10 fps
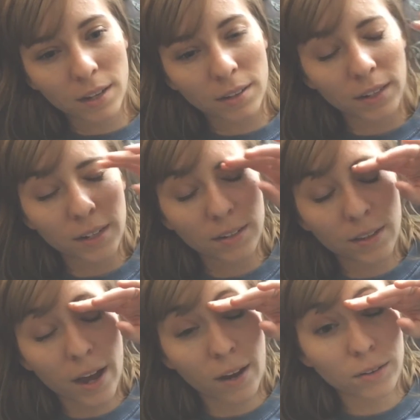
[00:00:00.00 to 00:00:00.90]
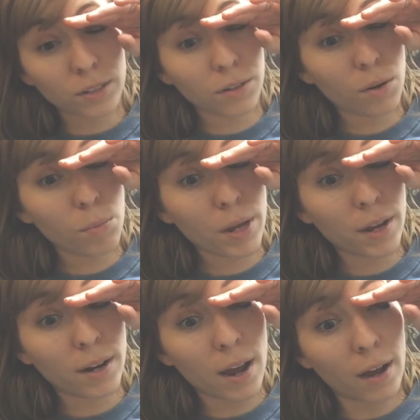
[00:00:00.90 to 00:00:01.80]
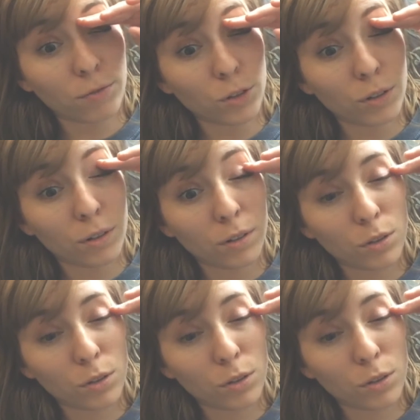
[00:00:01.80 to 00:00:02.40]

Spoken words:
cleaned the house a little bit after